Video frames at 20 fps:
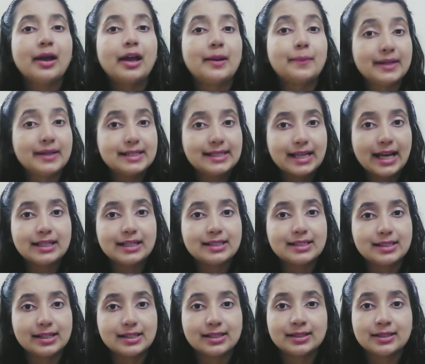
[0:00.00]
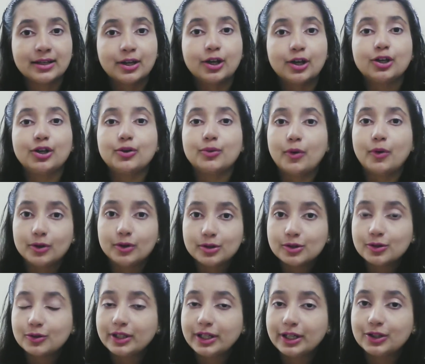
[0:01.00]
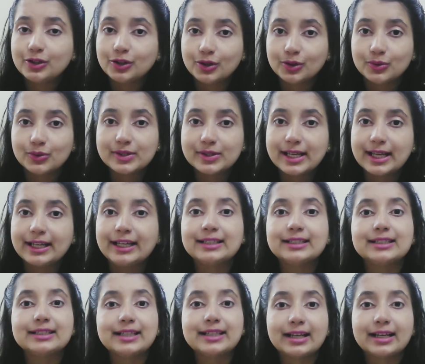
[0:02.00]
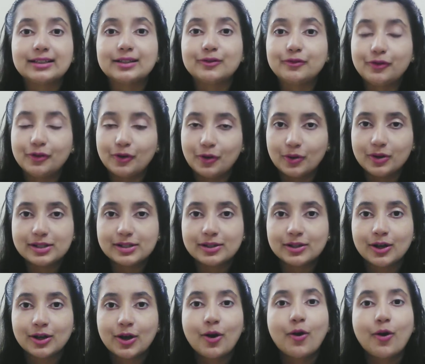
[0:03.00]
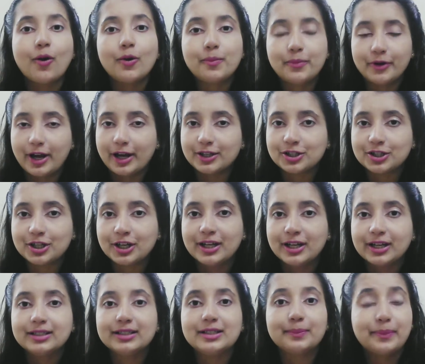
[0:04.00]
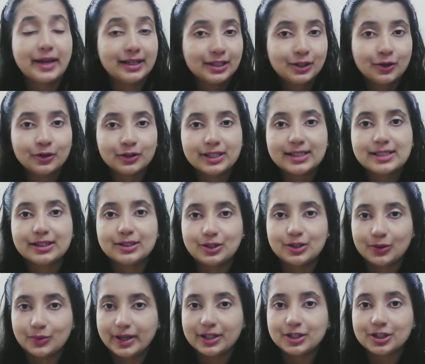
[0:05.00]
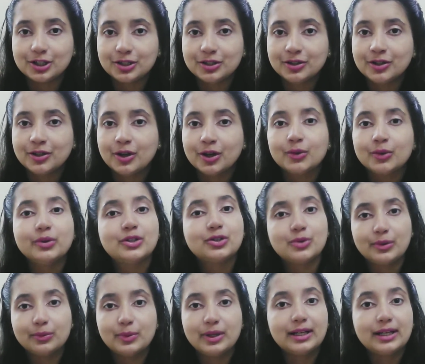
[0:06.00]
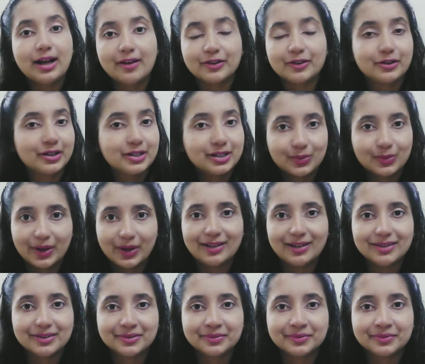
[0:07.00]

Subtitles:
And besides this, you also need to use an interdental floss or brush depending on the situation, which we will cover as well.